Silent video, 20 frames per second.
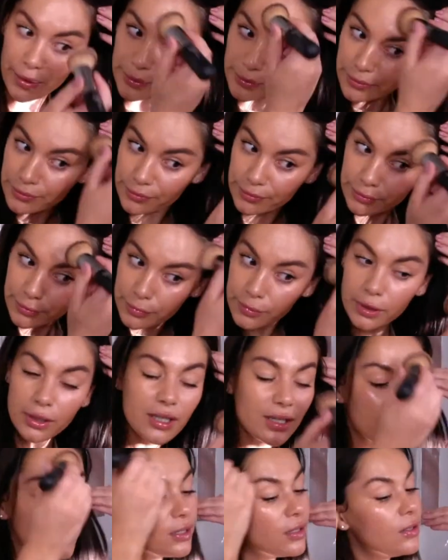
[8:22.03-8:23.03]

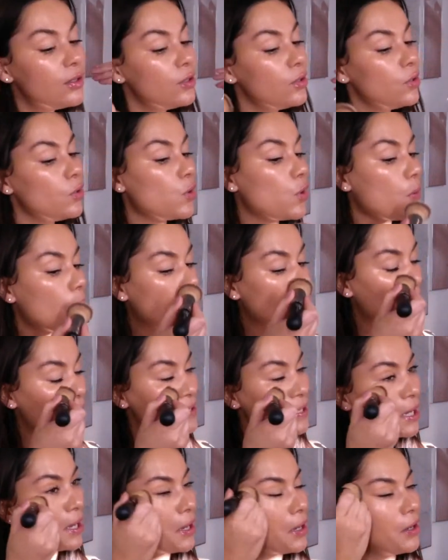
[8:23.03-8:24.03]
You can mix
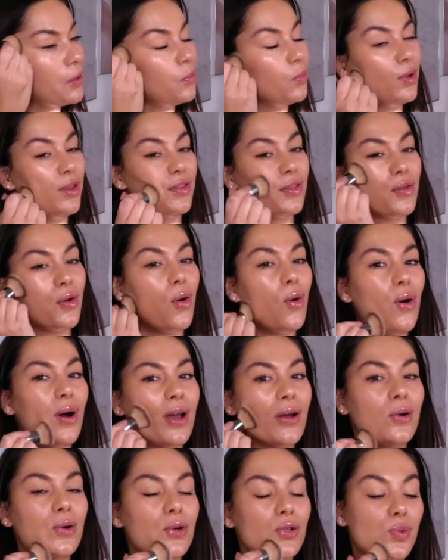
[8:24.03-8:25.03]
it in with
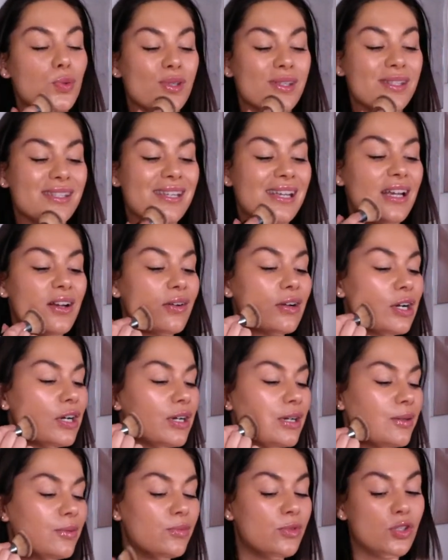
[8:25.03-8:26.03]
oils, with
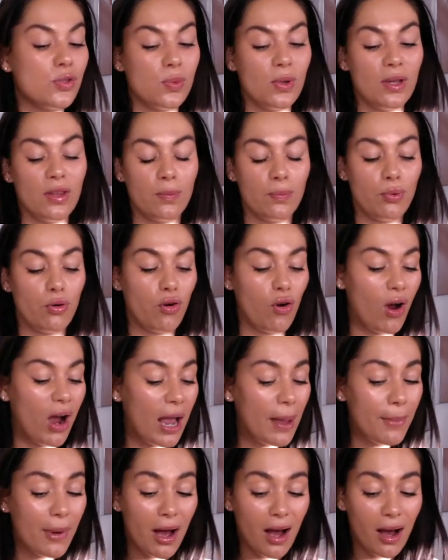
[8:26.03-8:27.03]
serums, with
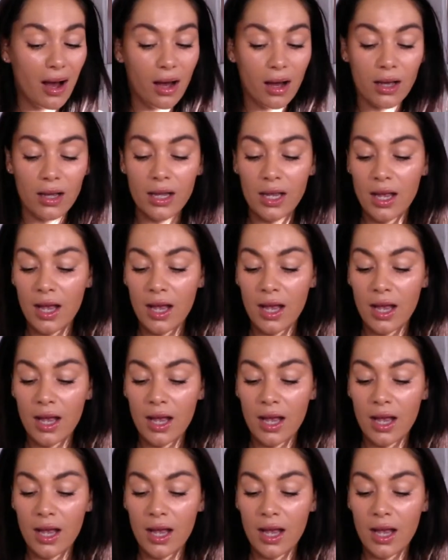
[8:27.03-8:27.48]
primer.